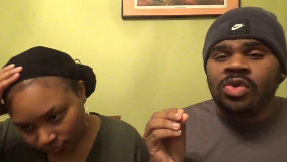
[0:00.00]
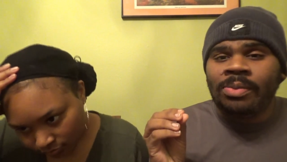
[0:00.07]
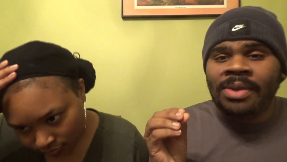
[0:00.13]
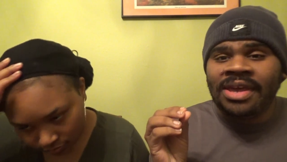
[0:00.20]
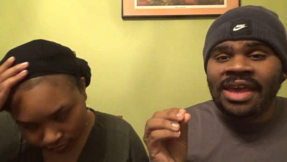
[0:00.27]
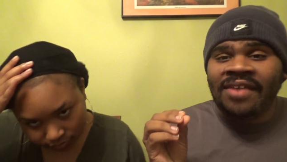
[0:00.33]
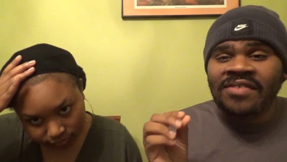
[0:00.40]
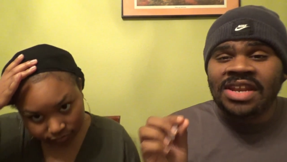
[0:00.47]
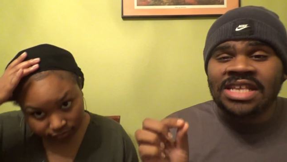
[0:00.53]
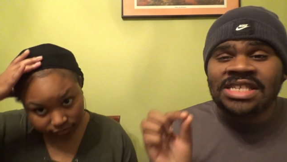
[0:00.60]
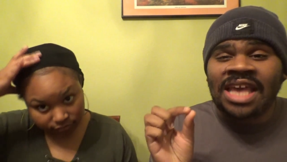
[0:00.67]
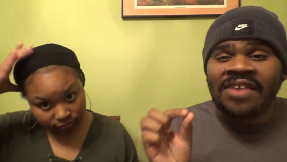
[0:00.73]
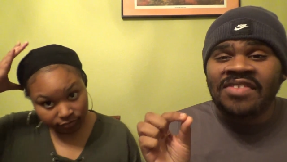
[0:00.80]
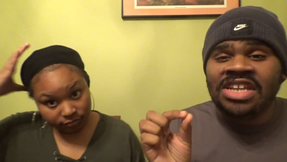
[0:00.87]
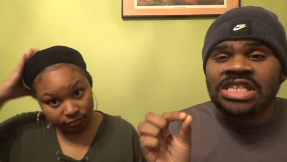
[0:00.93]
Speaker 1: me, Kevin is
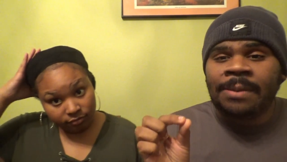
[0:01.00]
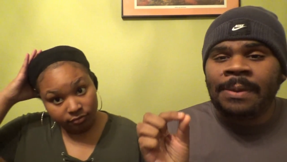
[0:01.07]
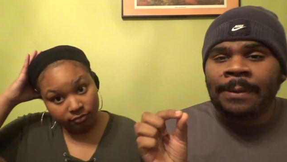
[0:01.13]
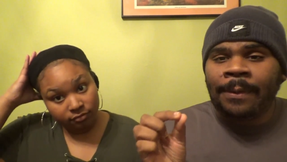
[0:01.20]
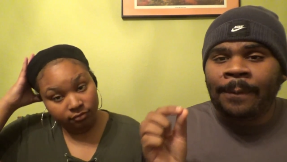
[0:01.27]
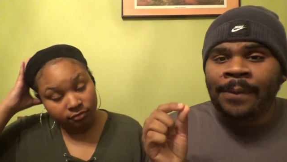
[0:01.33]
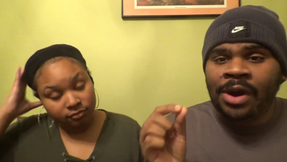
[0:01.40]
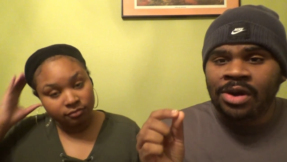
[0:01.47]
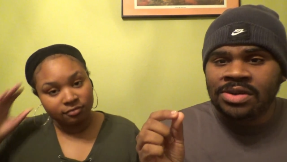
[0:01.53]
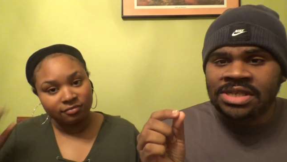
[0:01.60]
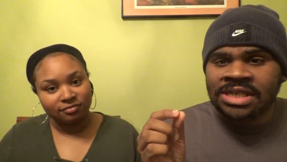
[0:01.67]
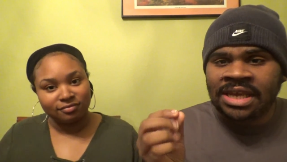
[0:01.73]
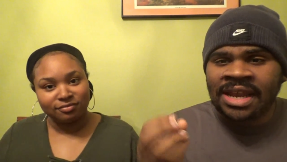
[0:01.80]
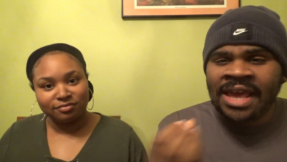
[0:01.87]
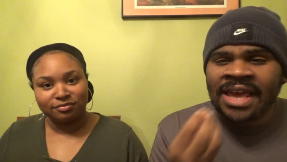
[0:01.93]
Kevin is a people
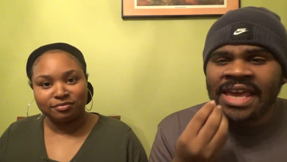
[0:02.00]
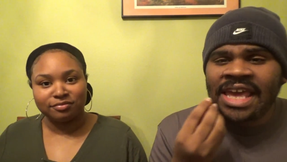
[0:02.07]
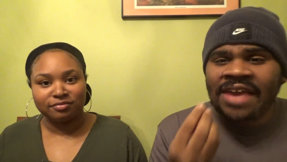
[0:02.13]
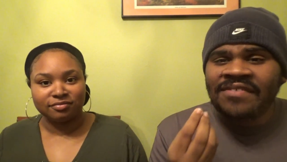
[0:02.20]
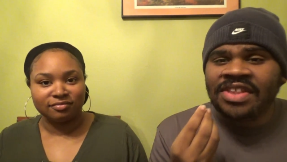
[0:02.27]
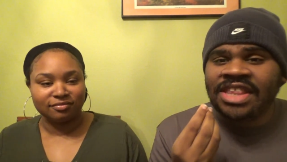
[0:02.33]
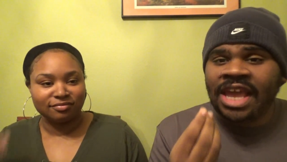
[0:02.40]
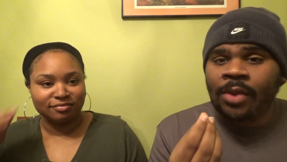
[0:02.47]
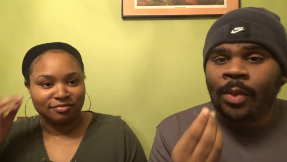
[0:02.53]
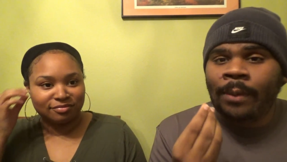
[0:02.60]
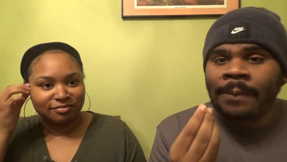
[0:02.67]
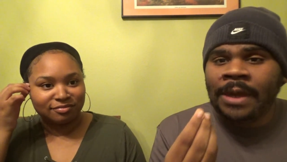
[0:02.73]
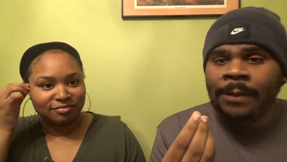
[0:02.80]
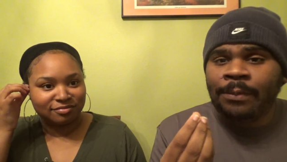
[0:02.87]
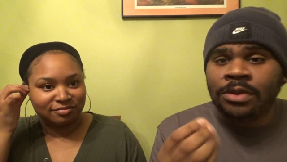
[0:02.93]
person. He have a thing with
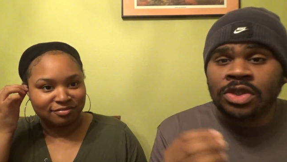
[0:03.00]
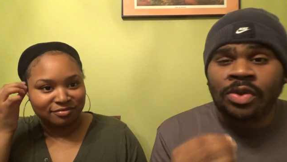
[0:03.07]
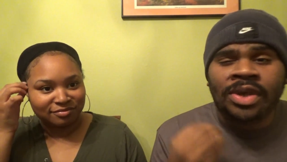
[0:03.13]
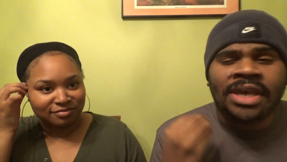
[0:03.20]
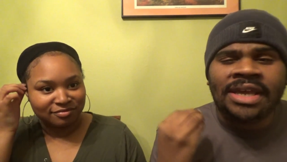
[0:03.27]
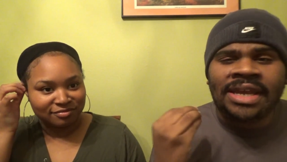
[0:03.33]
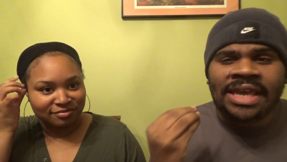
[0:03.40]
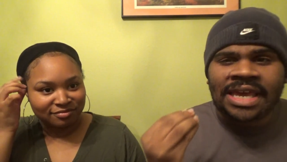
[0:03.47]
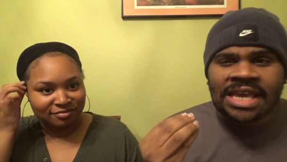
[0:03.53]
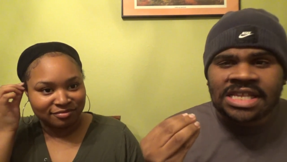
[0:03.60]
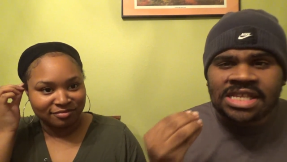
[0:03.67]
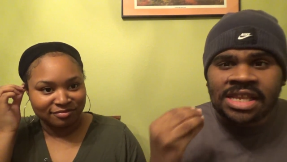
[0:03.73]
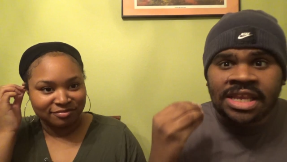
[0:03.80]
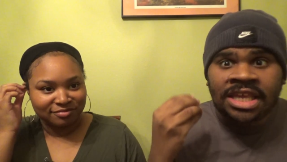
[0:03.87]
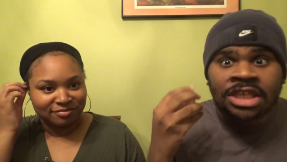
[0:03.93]
people, so he can
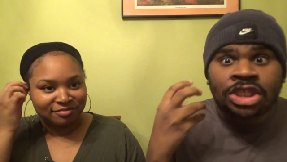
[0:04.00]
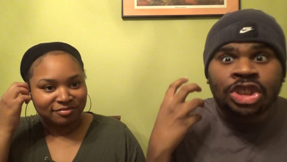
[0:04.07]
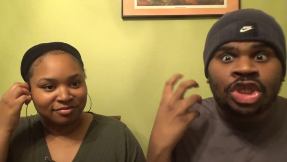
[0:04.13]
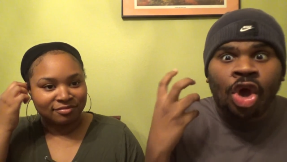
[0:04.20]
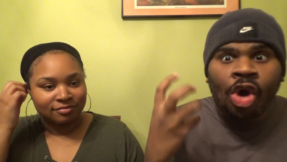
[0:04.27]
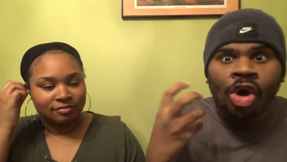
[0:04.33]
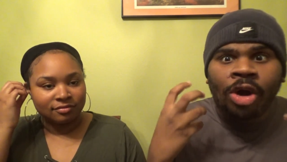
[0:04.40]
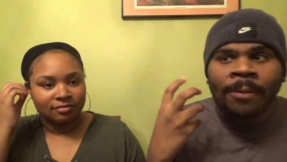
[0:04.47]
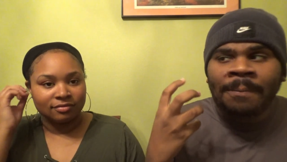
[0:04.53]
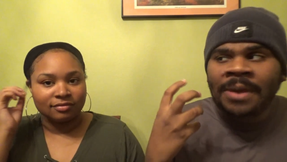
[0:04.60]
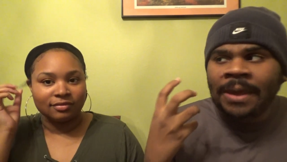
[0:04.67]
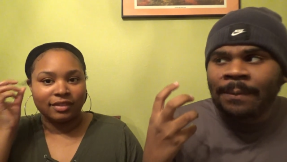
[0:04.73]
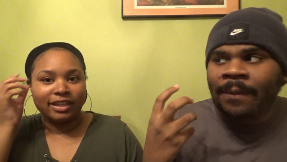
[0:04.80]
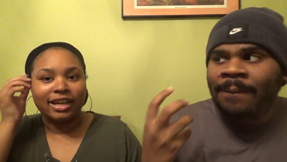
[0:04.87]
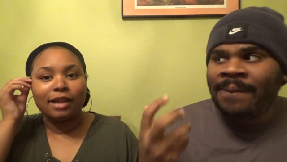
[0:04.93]
easily charm
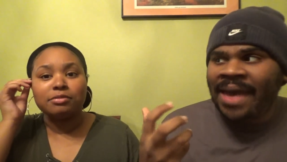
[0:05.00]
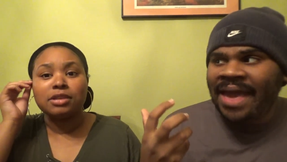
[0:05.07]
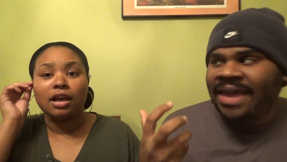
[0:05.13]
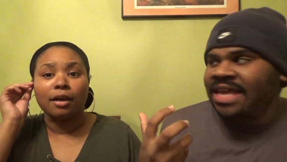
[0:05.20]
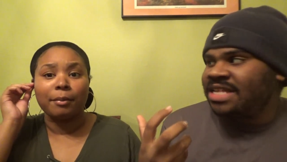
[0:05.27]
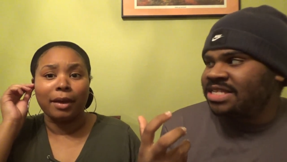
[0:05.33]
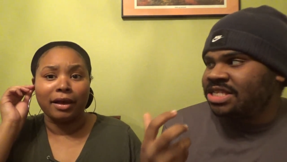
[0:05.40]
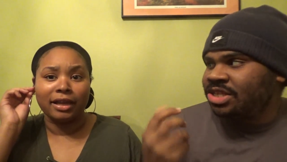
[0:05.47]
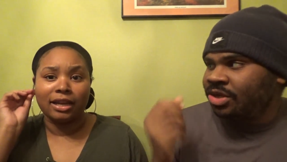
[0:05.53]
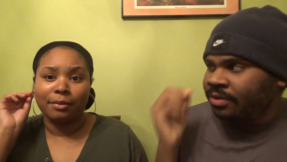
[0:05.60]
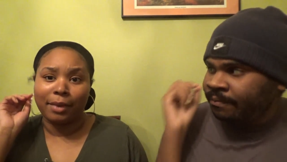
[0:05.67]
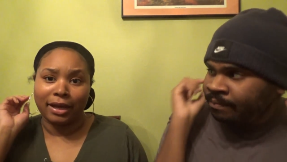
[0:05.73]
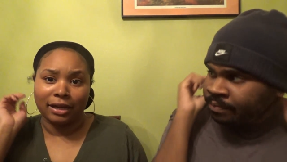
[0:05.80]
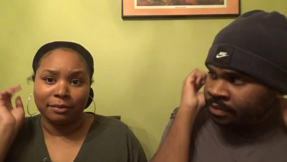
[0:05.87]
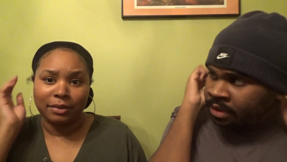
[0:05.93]
people and back into. I'm talking into,
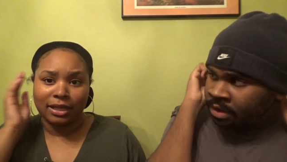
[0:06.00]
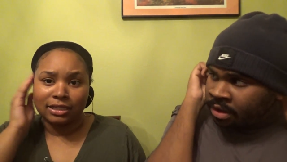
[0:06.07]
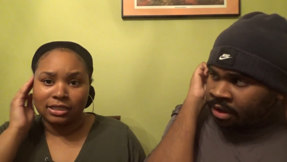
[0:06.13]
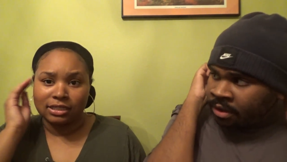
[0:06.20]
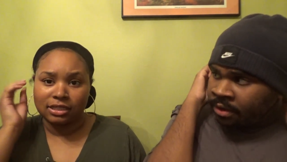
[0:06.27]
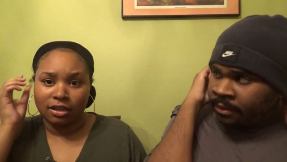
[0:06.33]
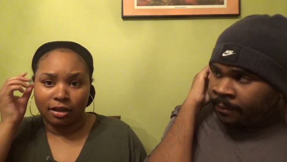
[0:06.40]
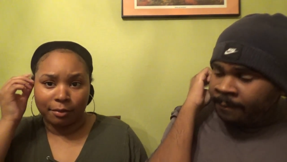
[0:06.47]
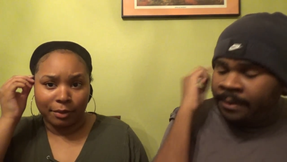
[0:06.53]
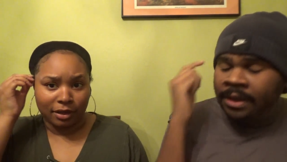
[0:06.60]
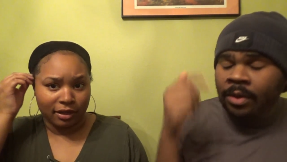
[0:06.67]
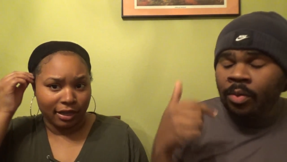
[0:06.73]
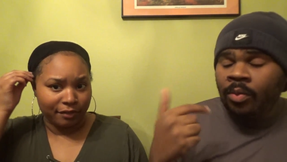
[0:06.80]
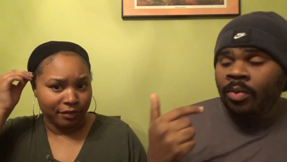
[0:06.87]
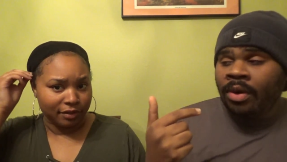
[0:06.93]
about
Speaker 2: anybody. I'm not just talking about he,
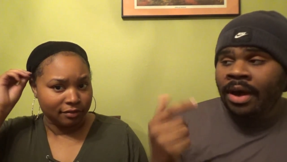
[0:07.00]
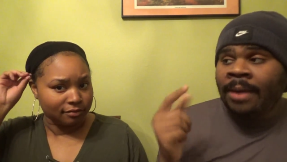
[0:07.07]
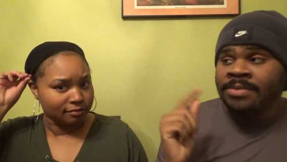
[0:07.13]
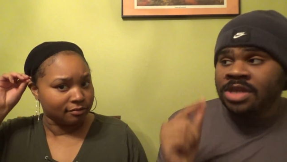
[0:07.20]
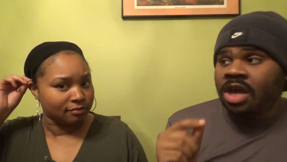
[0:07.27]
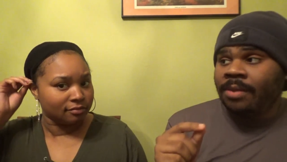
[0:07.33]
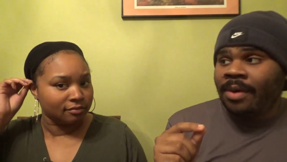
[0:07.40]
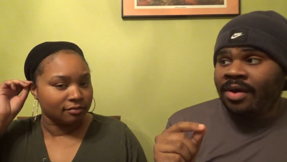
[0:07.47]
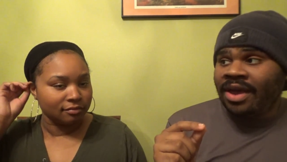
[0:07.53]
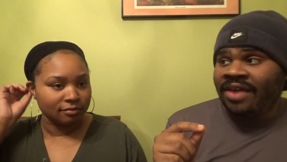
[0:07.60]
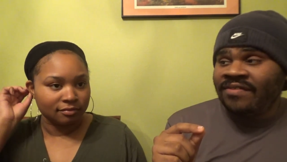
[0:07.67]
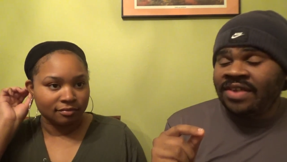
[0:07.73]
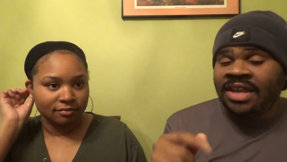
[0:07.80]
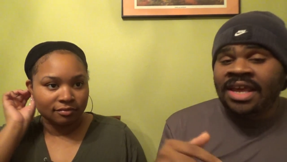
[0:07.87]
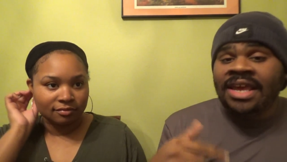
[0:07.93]
Kevin. I'm
Speaker 1: talking about
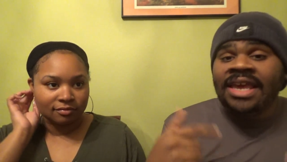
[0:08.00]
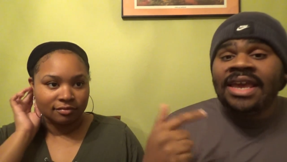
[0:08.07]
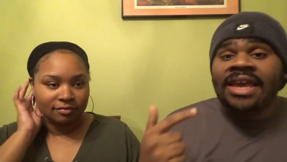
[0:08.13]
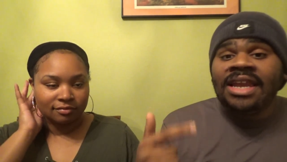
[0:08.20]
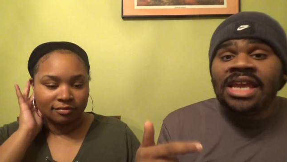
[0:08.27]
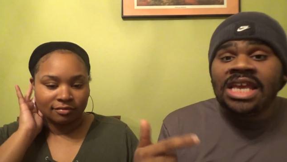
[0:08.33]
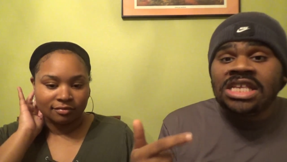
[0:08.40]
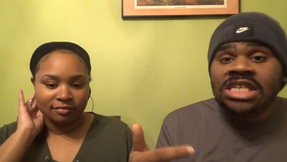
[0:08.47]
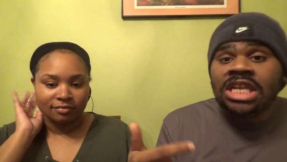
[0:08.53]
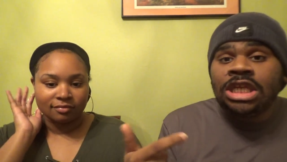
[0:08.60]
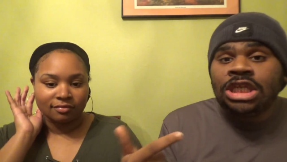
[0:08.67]
Kevin. He can easily